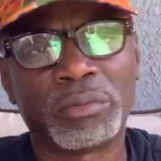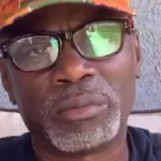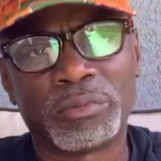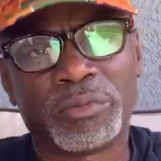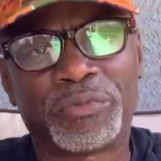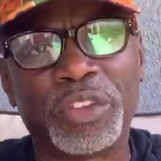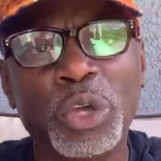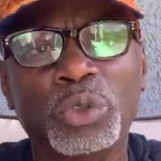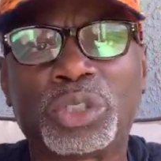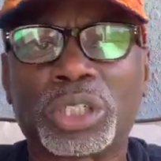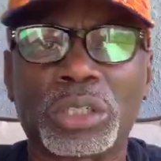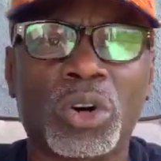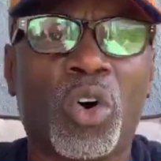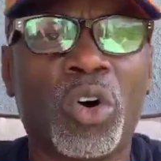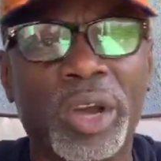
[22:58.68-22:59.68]

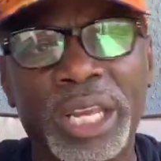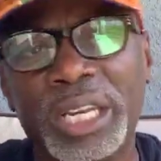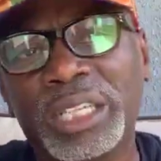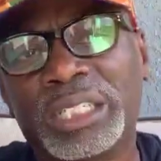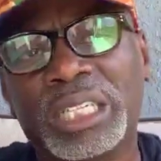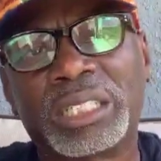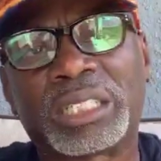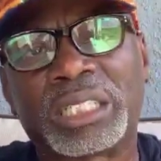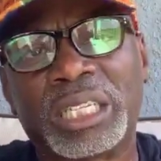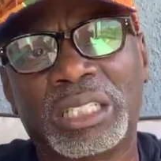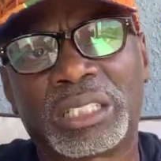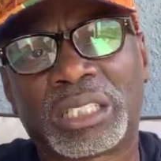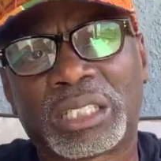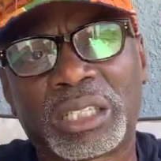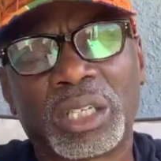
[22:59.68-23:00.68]
future or in the
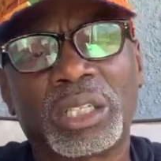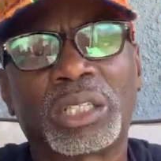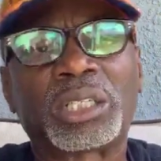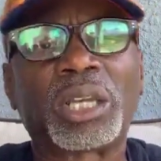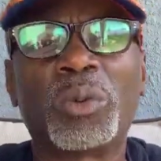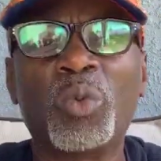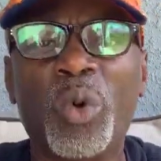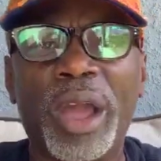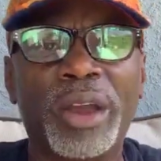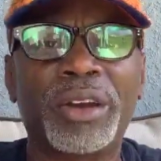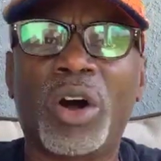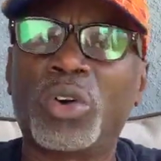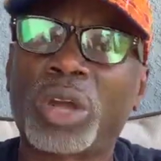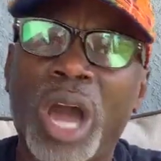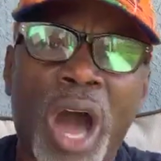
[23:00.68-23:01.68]
distance somewhere.
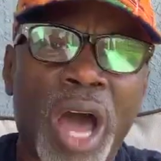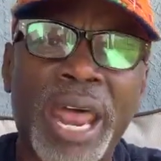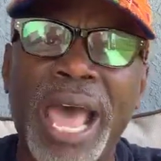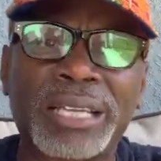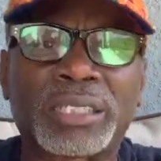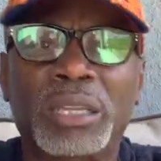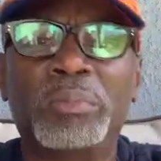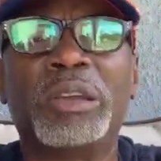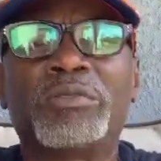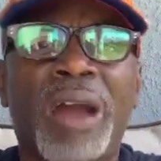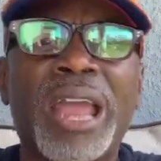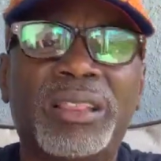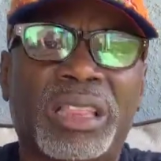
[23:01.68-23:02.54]
No, God has to be right